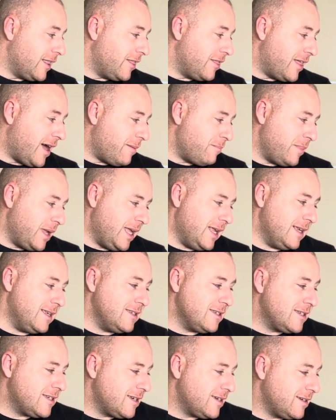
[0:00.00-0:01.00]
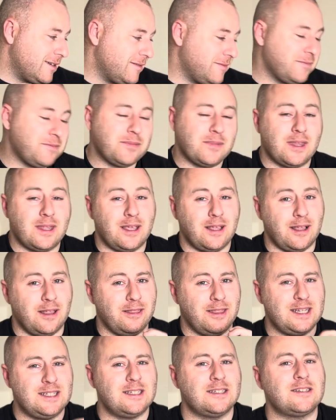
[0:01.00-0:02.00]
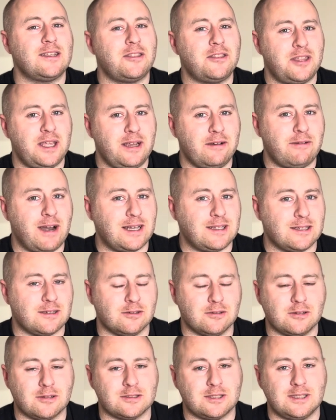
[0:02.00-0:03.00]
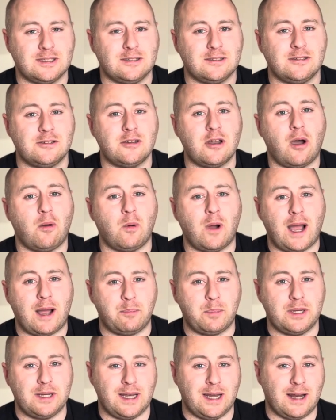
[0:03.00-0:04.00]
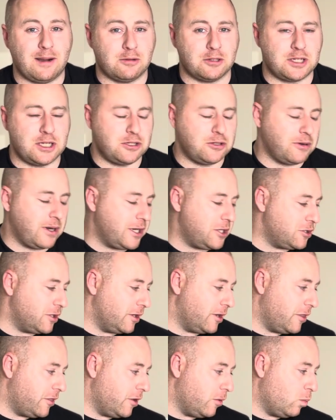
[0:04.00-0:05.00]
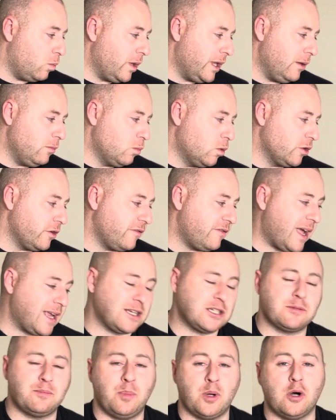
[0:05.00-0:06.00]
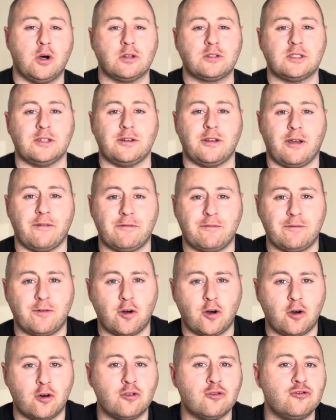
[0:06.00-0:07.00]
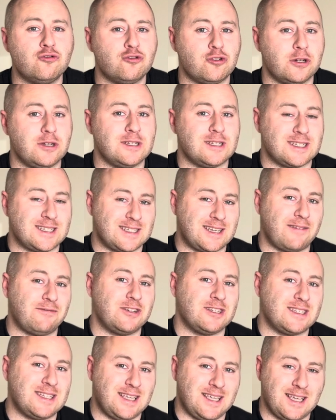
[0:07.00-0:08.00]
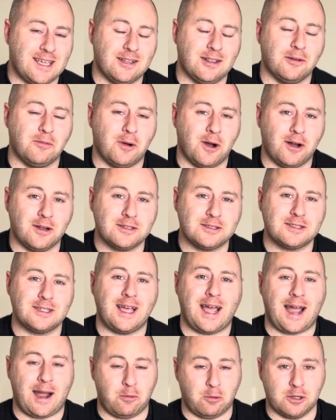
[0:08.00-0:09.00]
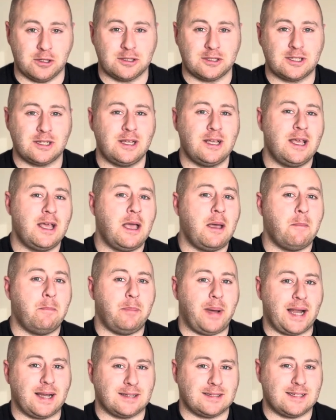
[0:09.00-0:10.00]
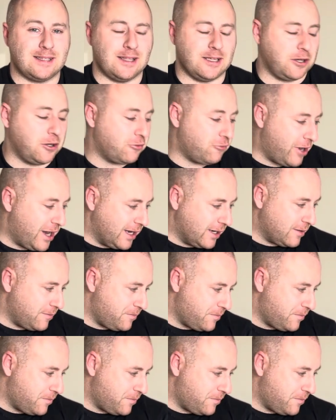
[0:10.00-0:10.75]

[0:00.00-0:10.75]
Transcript: That means, and this is a theoretical because this is not what happened in our situation, that we would have exported 470 kilowatt hours back to the grid.